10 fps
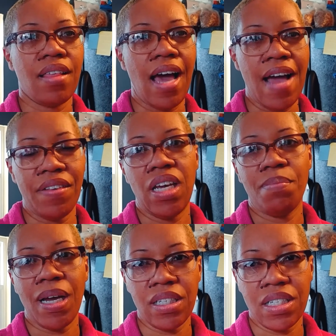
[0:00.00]
have to keep
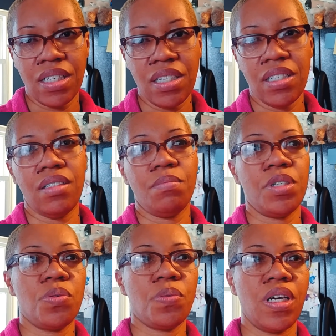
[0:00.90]
that distinction
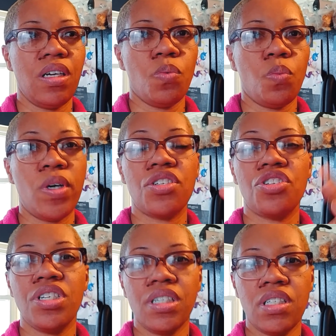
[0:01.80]
between what's
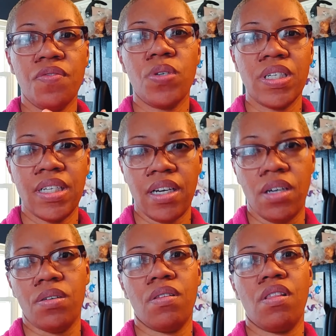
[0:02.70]
just for
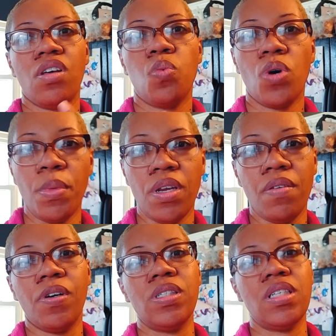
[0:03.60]
Dell, the woman,
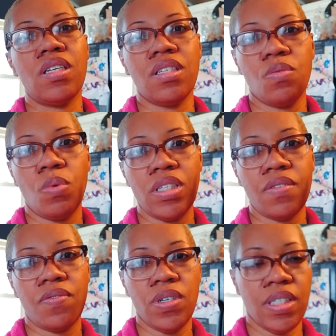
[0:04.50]
versus what's
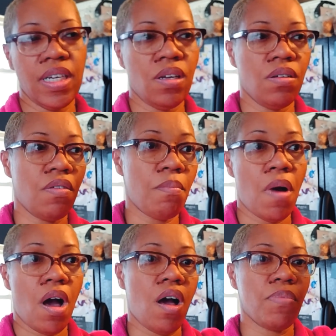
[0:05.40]
for Dell, the
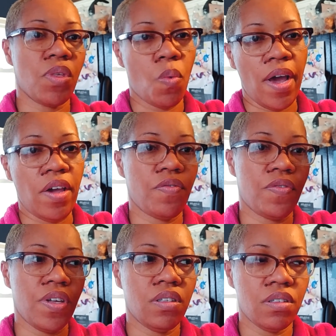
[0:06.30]
mom, the wife,
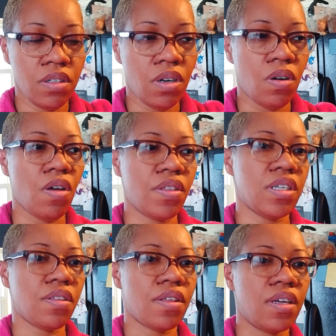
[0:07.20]
and all these
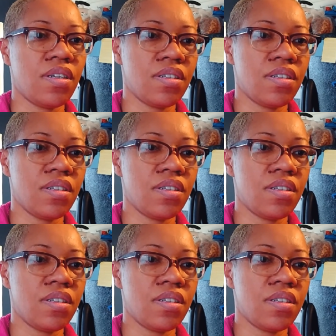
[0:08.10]
other things.